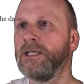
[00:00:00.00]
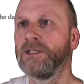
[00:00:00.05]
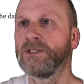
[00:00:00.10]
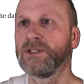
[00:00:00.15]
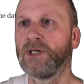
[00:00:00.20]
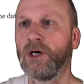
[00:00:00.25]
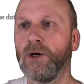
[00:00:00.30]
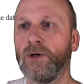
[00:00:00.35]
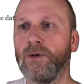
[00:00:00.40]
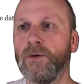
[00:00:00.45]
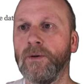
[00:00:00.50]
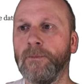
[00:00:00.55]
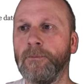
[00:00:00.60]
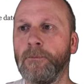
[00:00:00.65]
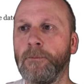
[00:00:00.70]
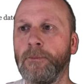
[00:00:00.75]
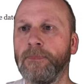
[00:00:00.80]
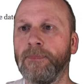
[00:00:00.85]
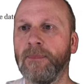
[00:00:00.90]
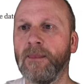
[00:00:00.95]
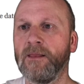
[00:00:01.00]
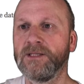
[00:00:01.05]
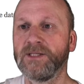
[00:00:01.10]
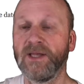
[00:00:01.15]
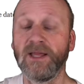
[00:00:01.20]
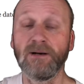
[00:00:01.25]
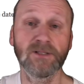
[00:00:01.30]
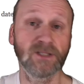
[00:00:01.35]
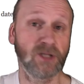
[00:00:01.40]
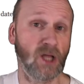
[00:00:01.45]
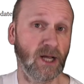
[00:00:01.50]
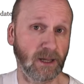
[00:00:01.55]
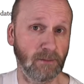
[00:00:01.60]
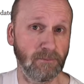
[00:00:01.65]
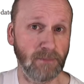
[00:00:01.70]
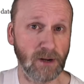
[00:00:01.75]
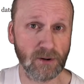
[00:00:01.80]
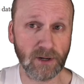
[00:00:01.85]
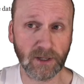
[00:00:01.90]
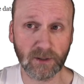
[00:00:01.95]
So that was like a
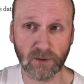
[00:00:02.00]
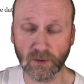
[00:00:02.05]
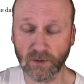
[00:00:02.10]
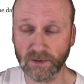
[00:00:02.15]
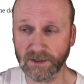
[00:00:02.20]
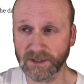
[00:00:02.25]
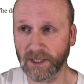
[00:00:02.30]
miracle.